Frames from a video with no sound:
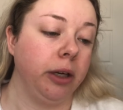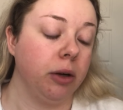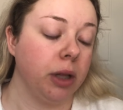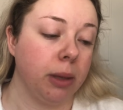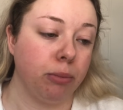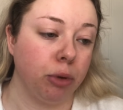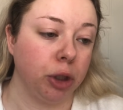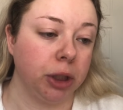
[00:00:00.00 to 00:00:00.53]
another
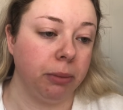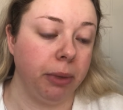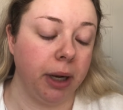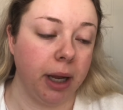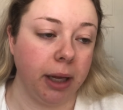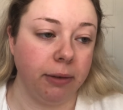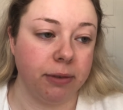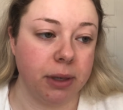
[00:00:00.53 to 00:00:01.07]
brush in my
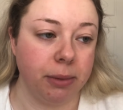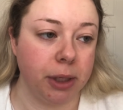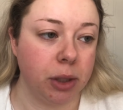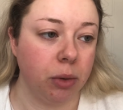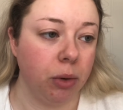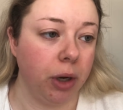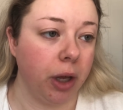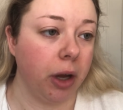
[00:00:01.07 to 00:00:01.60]
life, to be
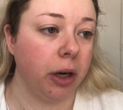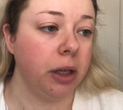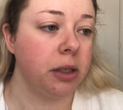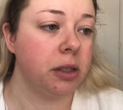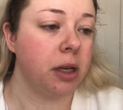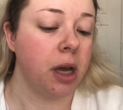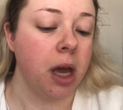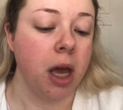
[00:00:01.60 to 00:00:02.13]
totally honest.